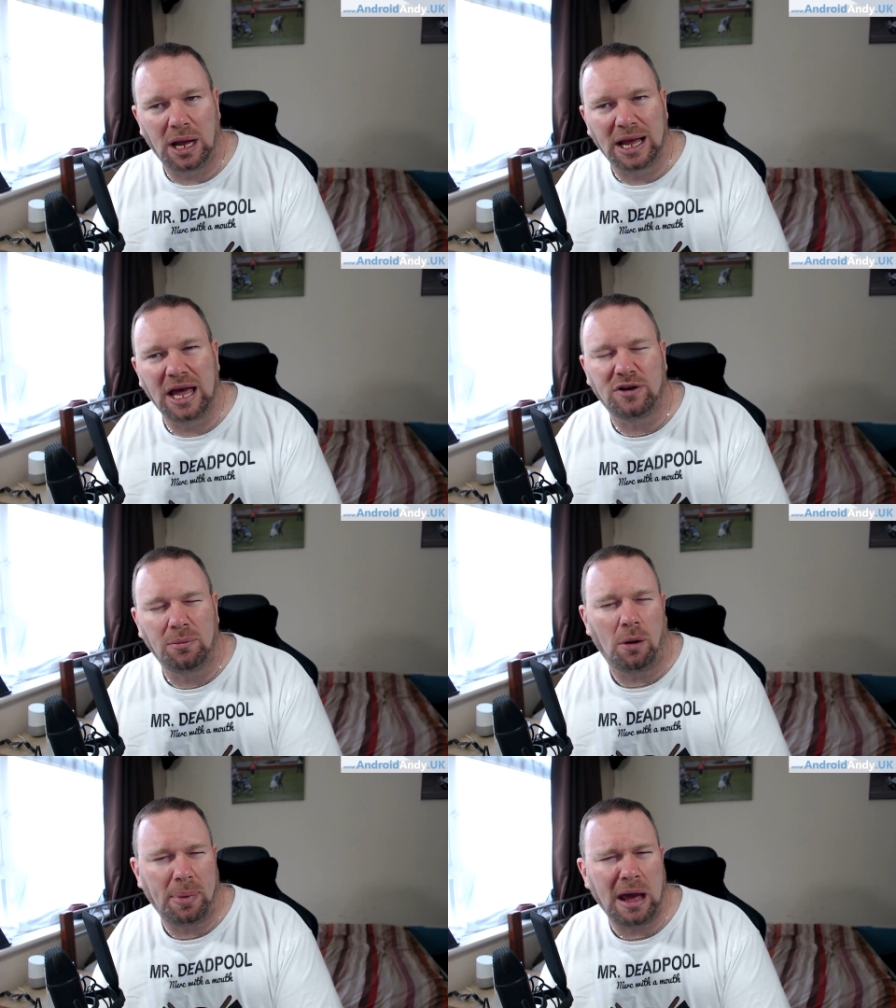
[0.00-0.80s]
I guess
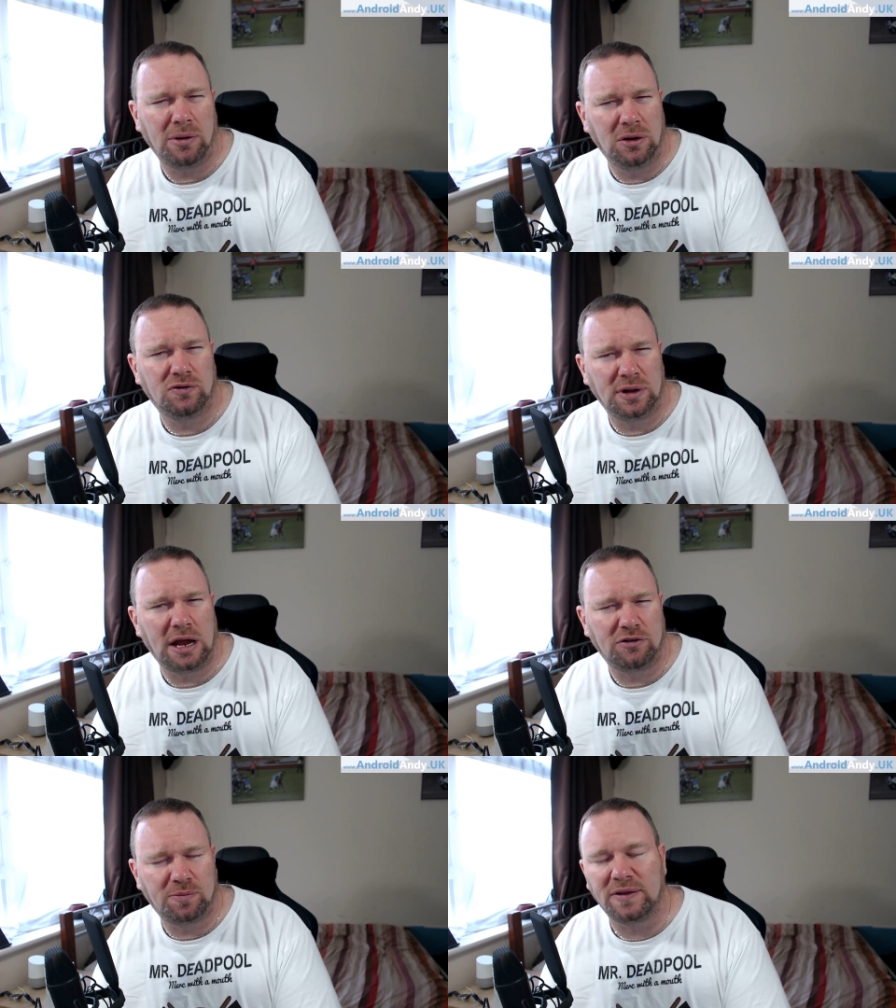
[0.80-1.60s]
I'm not a power user in
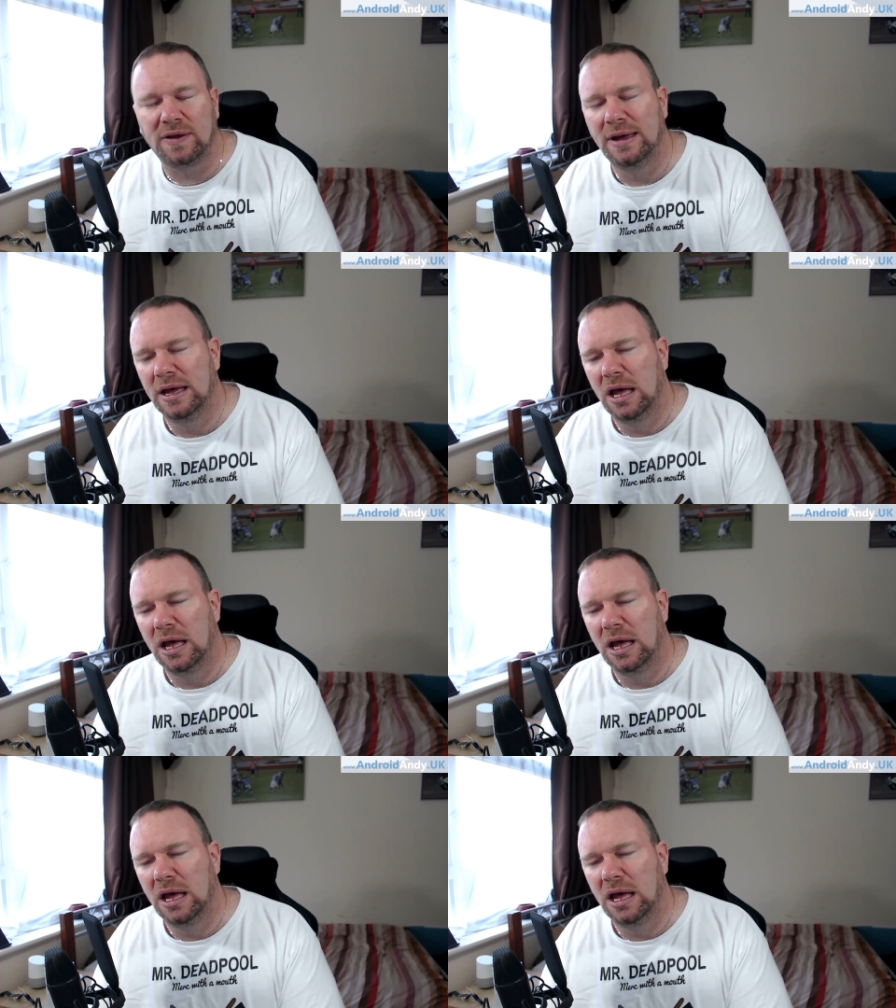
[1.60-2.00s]
that respect.